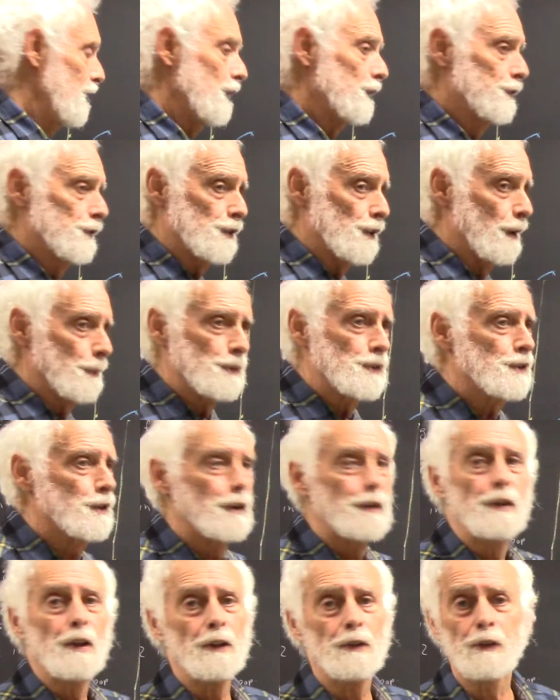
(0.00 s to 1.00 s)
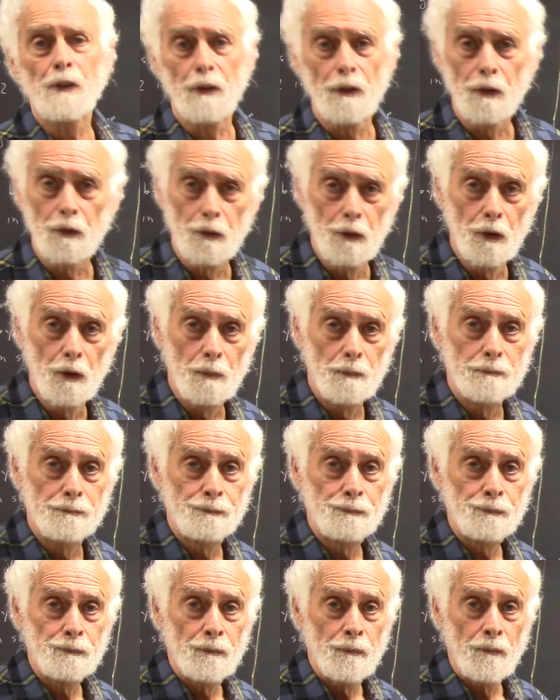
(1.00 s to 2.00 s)
It's some statistical group.
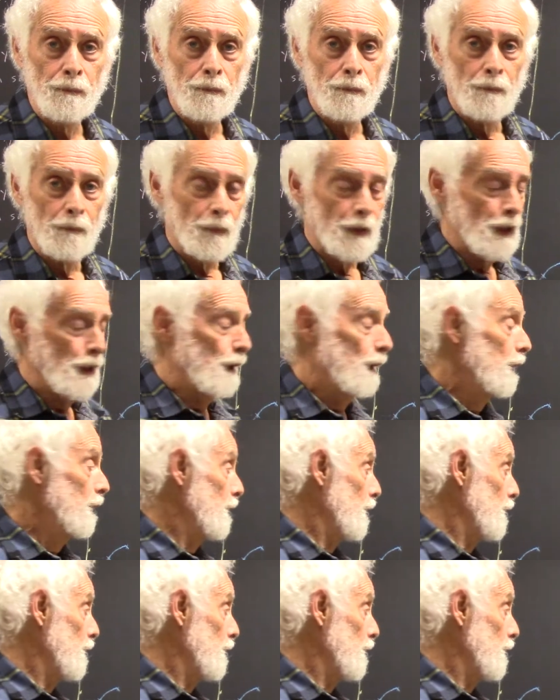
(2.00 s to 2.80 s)
Uh,